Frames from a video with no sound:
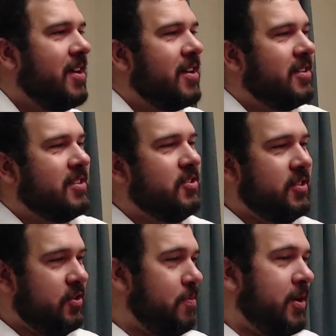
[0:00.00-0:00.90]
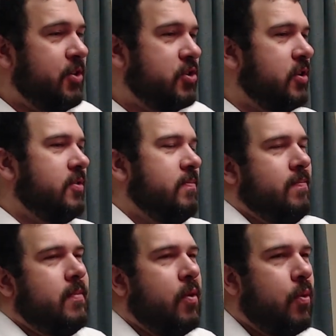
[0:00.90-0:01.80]
because you mentioned
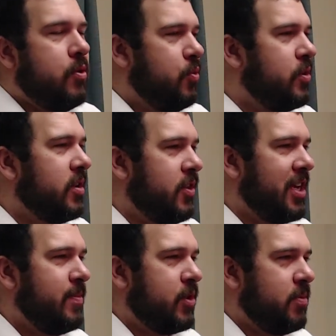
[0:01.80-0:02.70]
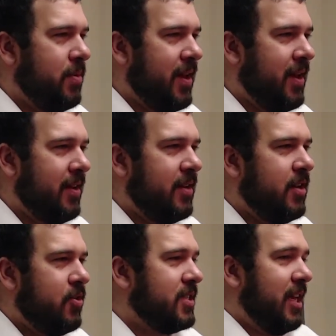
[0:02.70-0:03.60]
when you really think about the planet,
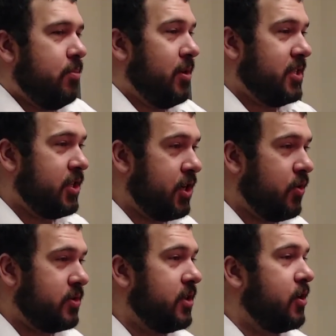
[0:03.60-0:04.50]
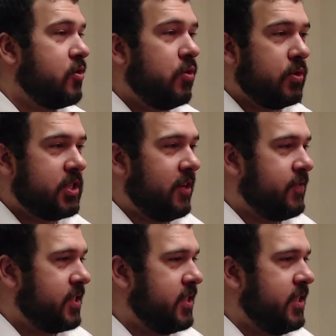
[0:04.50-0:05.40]
there's a lot of places to go. There's a lot of cool stuff to see.